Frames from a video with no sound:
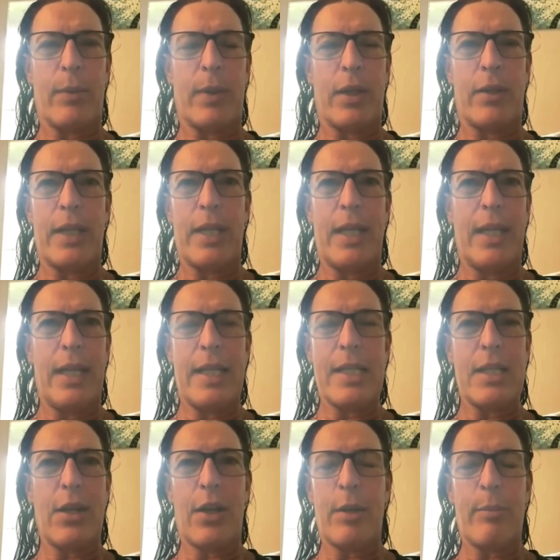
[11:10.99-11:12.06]
Well, it's
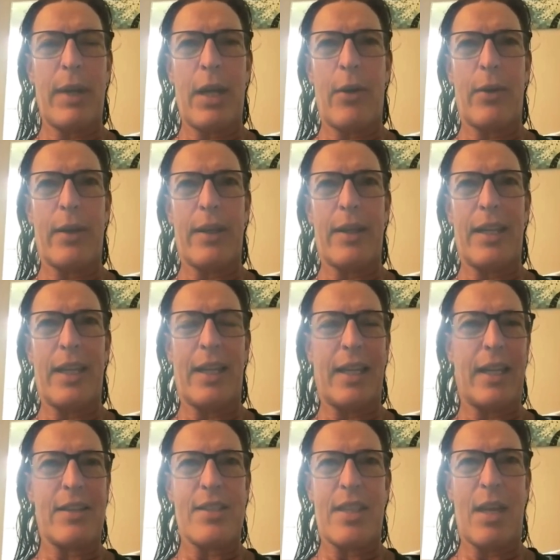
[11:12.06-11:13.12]
not about hitting
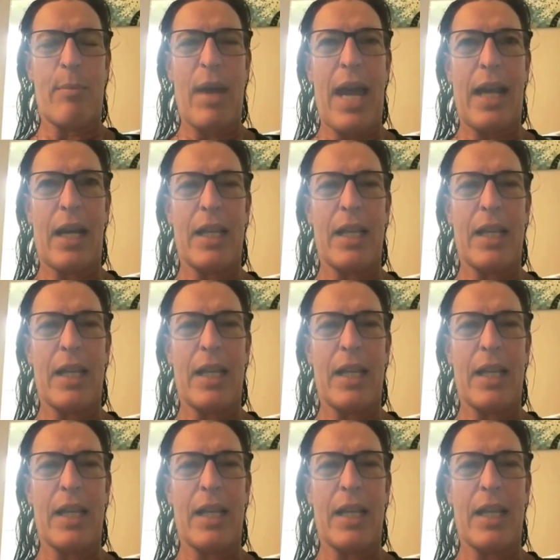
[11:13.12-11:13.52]
it to their paddle.